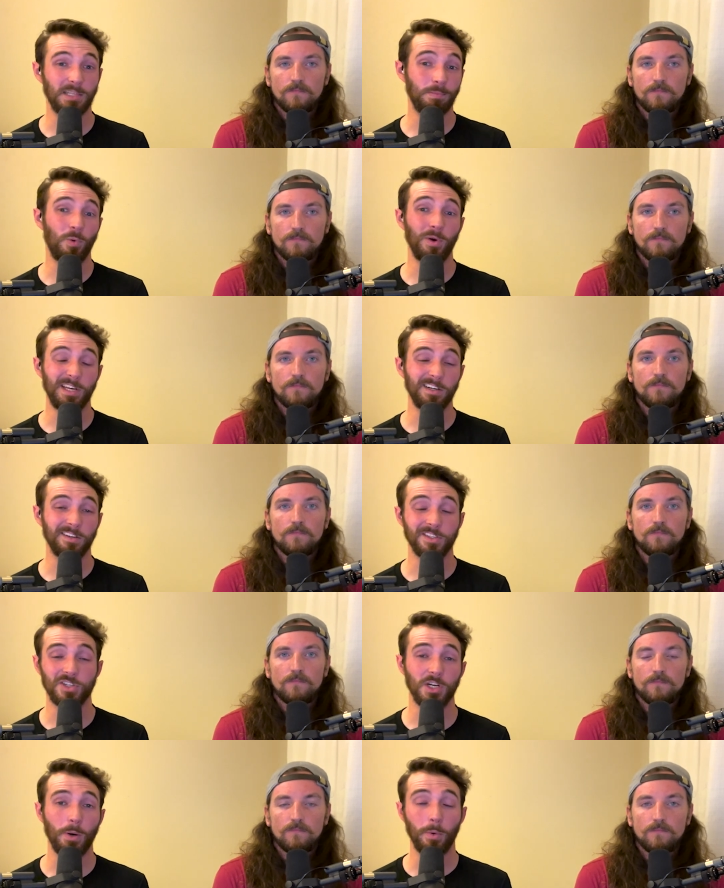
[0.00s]
Speaker 1: the point here on the
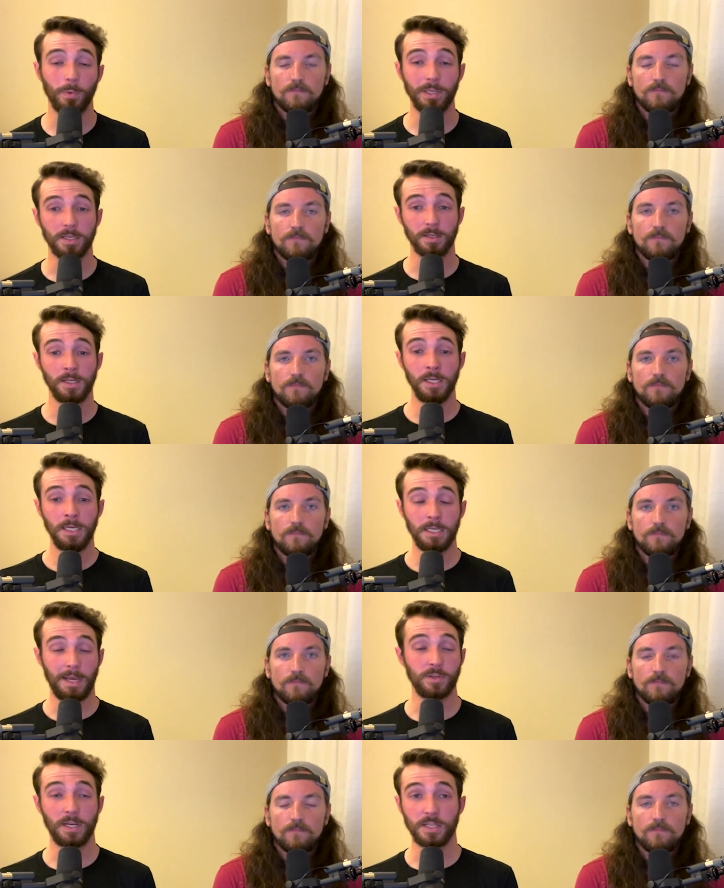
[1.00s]
show where we can
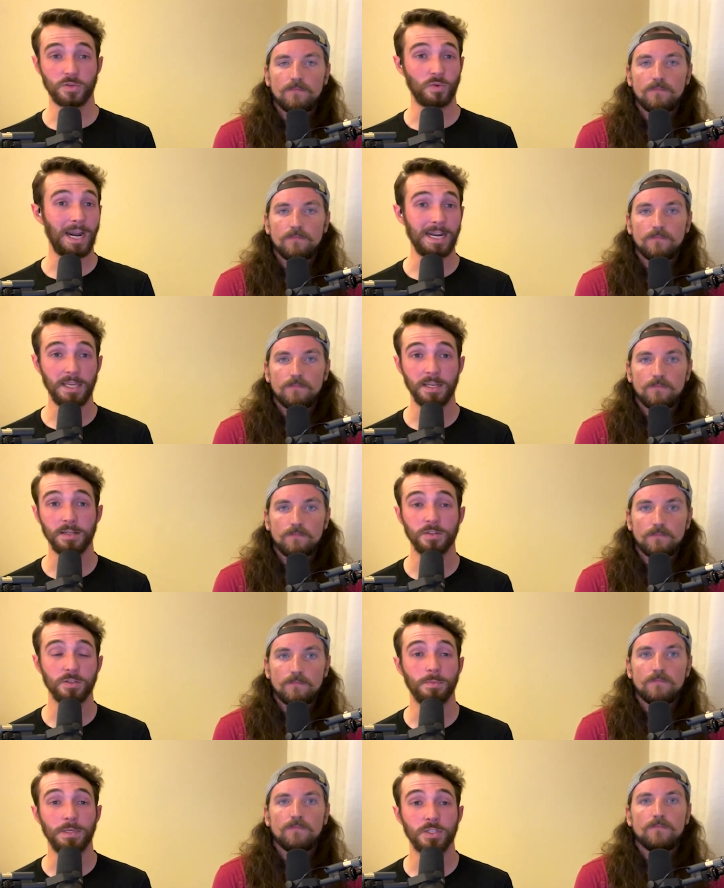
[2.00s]
have you guys write in, do
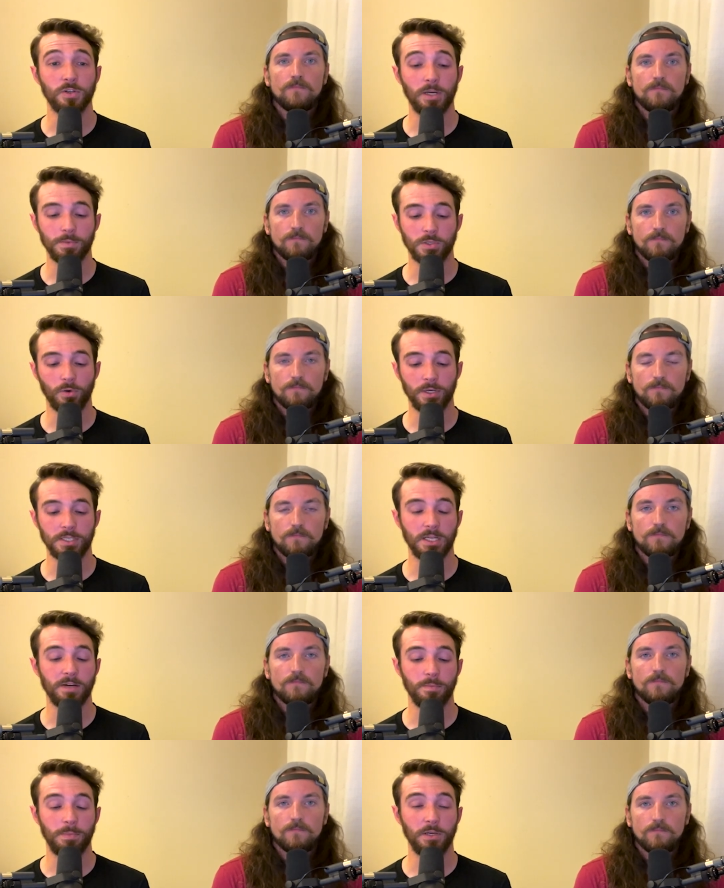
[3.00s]
some Instagram story
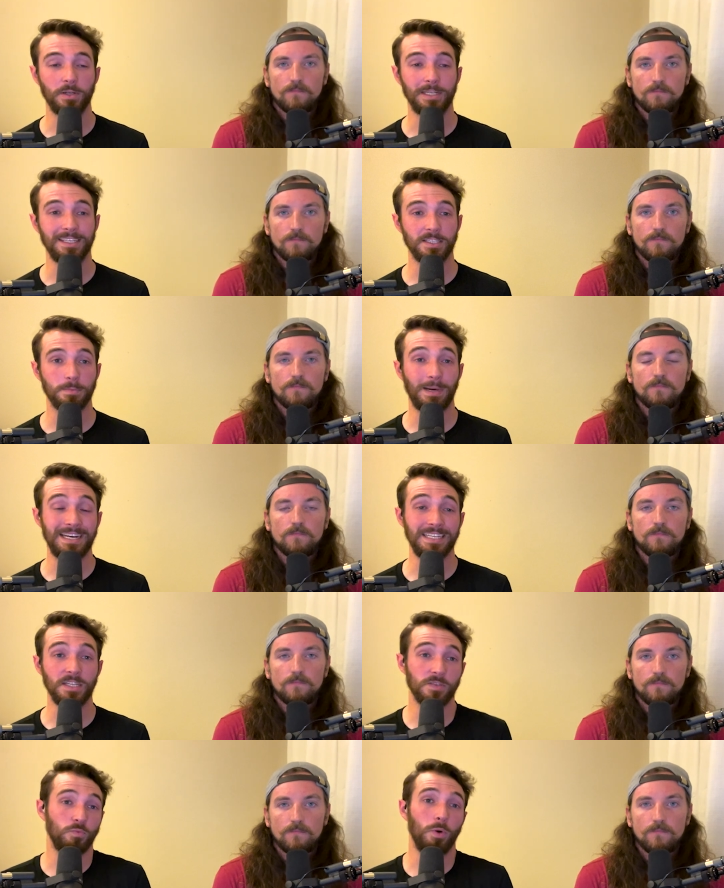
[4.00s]
stuff, and be able to get some
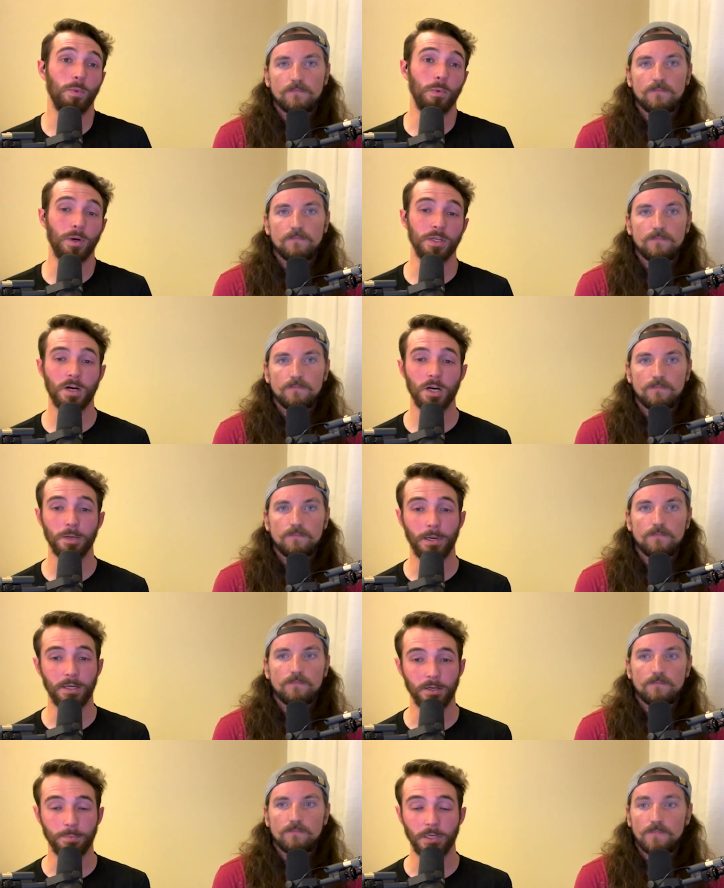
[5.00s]
ideas of what we want to talk about
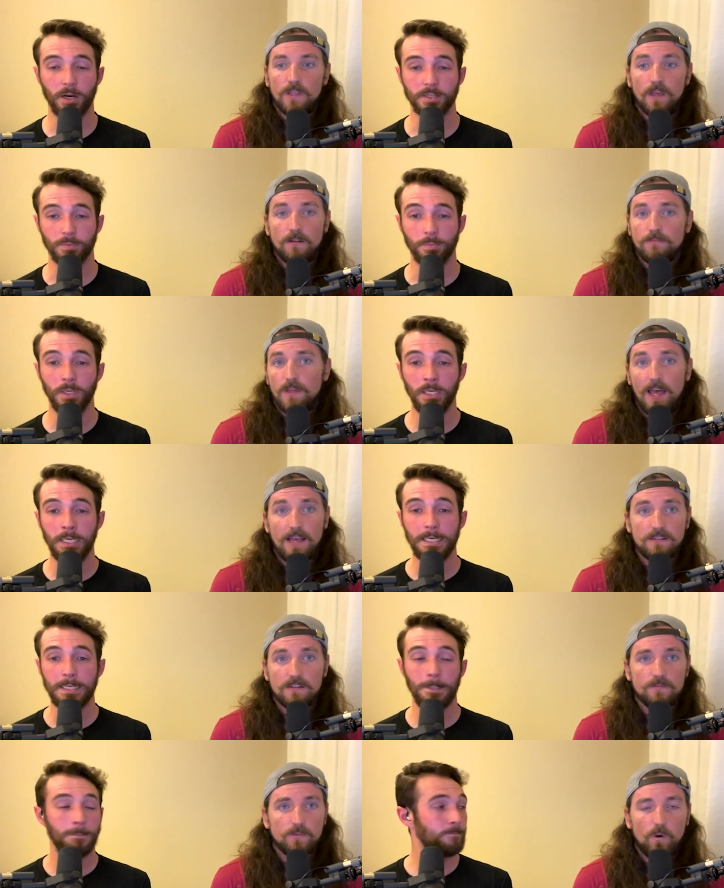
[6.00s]
here. It'd be
Speaker 2: awesome. Yeah. Ask
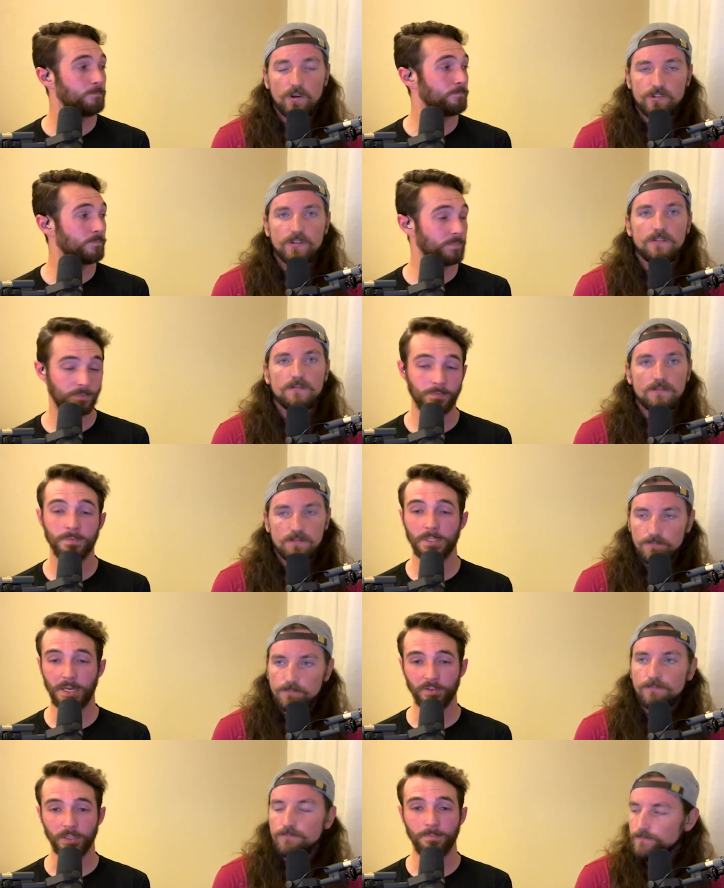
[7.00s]
us some questions.
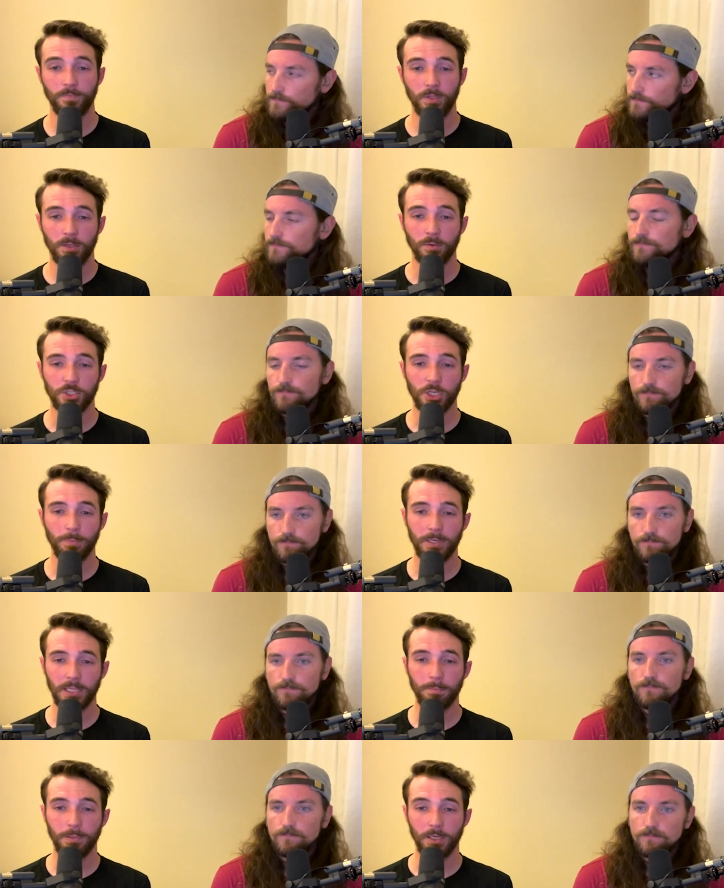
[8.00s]
Speaker 1: Definitely. Let's jump into the
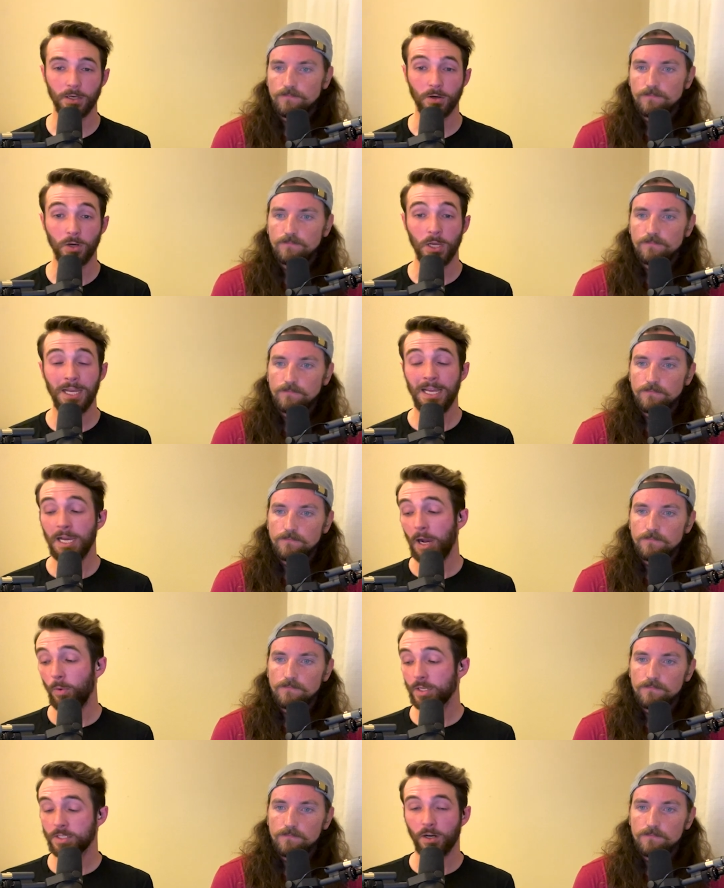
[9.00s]
M P O. I
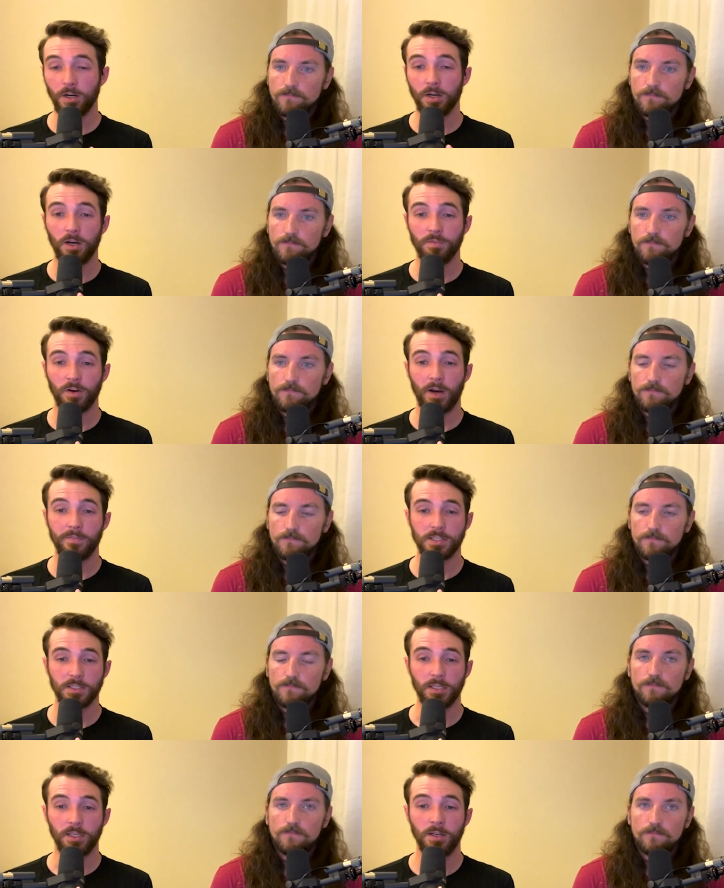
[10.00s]
want to start it off,
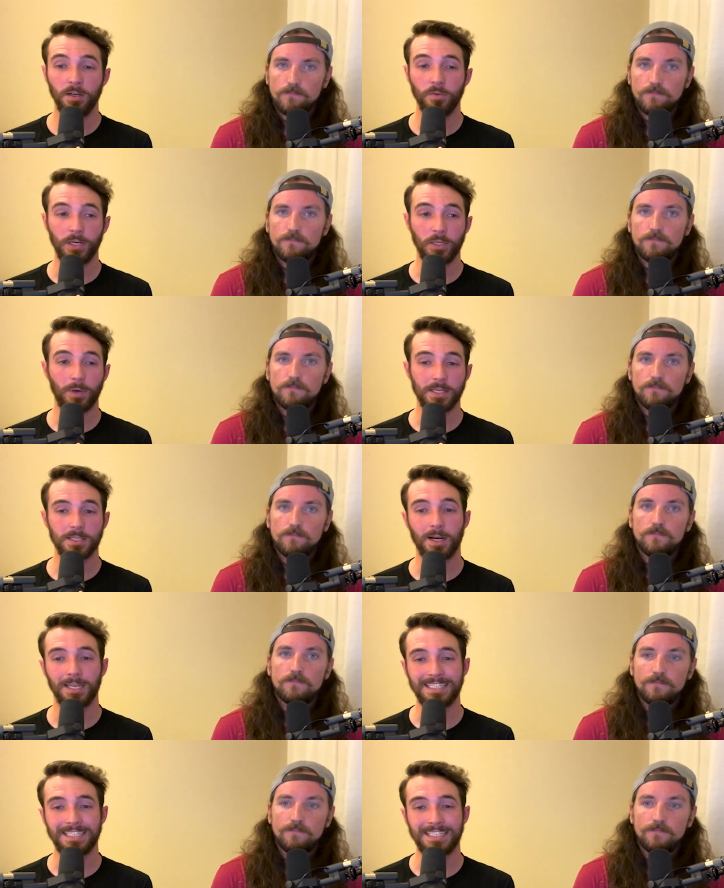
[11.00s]
obviously, Ricky Wysocki